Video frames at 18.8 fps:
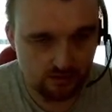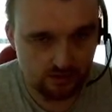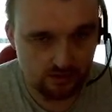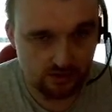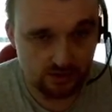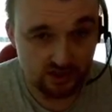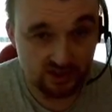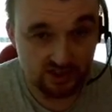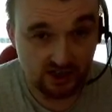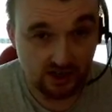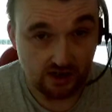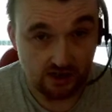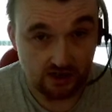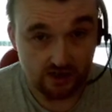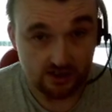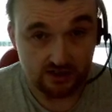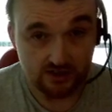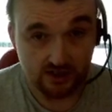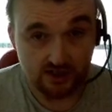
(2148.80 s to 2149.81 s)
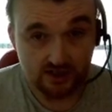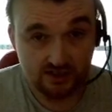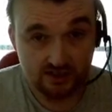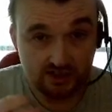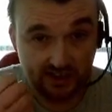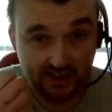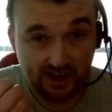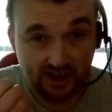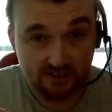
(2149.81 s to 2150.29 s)
So it's
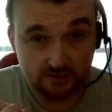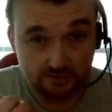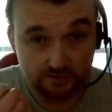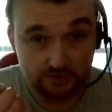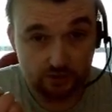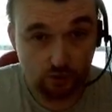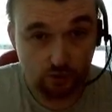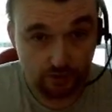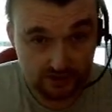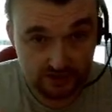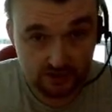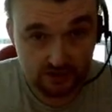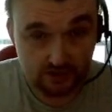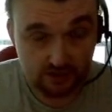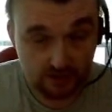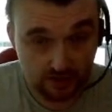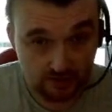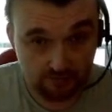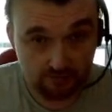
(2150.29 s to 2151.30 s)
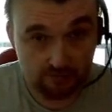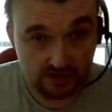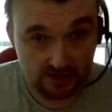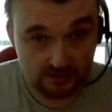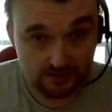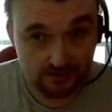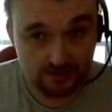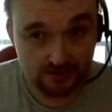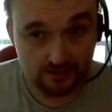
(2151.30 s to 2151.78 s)
an active choice that they've
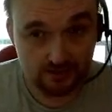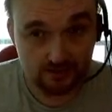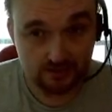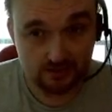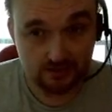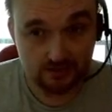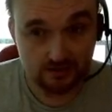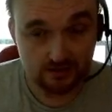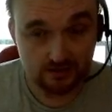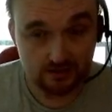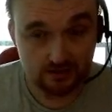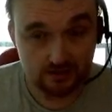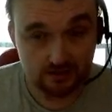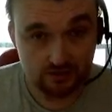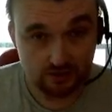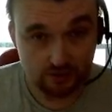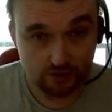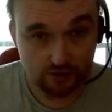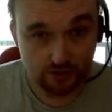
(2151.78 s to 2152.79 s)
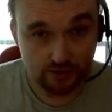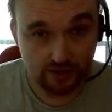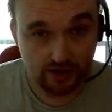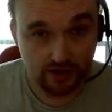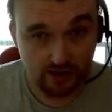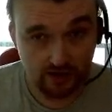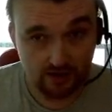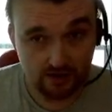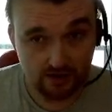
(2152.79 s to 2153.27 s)
made to do
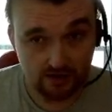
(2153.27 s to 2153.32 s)
that.